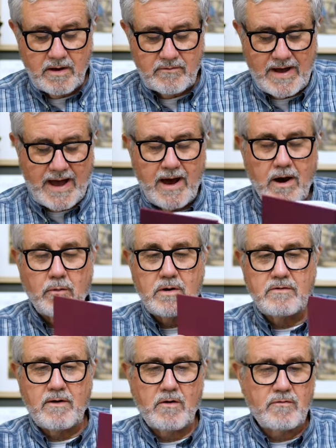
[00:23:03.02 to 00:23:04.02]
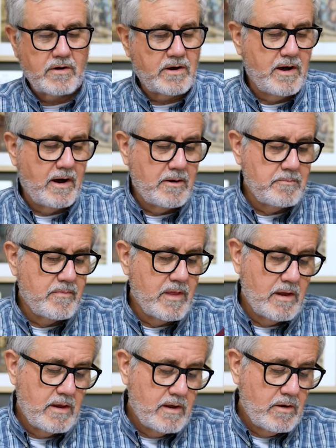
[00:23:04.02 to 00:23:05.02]
of how we've overcome.
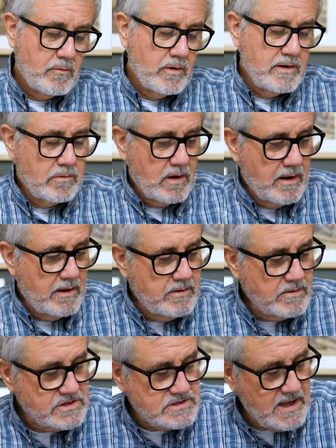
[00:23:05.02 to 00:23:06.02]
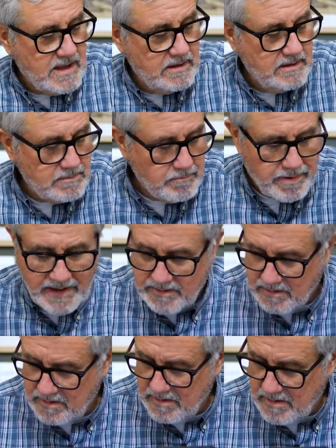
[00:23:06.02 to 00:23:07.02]
We will understand it
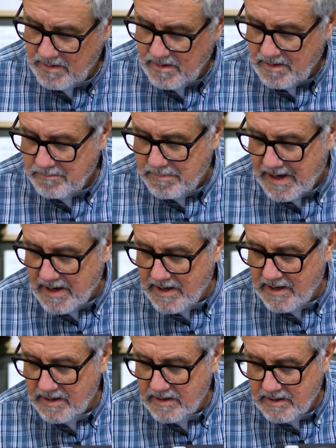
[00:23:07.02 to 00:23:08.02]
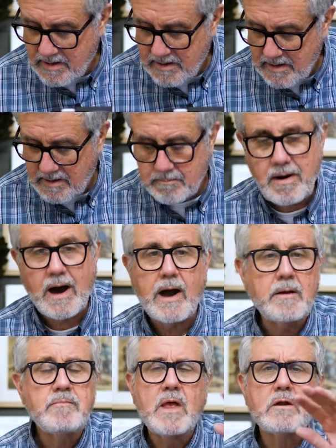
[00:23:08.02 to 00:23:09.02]
better by and
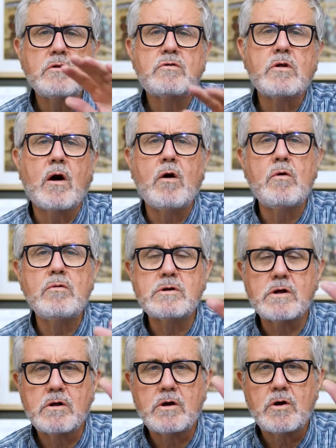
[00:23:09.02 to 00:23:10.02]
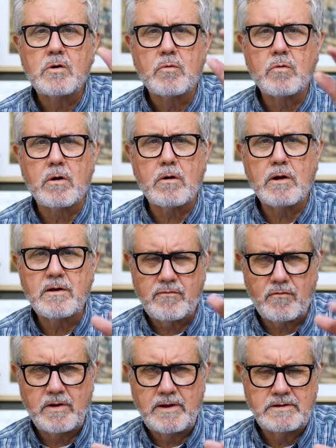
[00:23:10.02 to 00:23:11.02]
by. Don't worry,
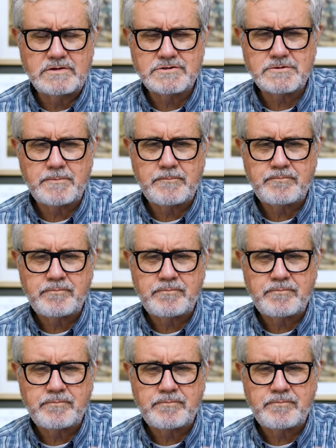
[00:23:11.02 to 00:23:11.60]
friends.